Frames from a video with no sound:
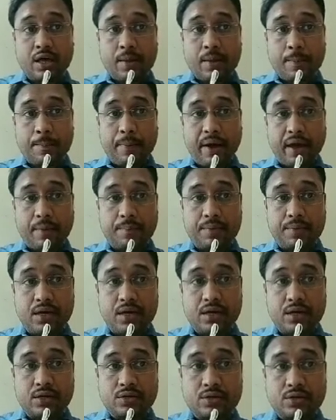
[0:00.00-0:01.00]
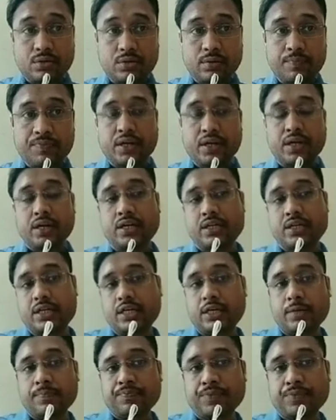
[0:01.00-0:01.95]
by b into d.